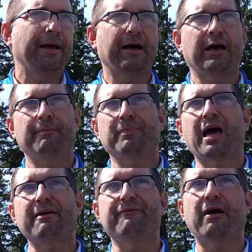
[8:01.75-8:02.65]

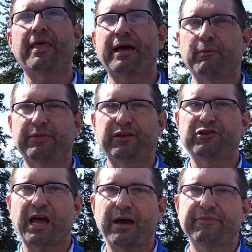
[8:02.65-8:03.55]
I found that with the
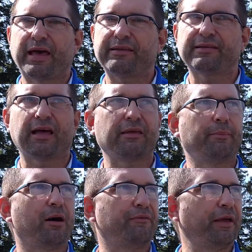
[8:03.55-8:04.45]
shaft that the
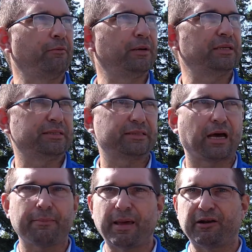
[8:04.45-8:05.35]
ball flight was
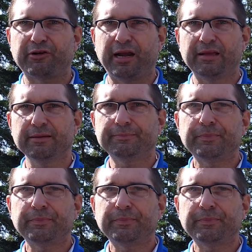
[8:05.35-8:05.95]
penetrating.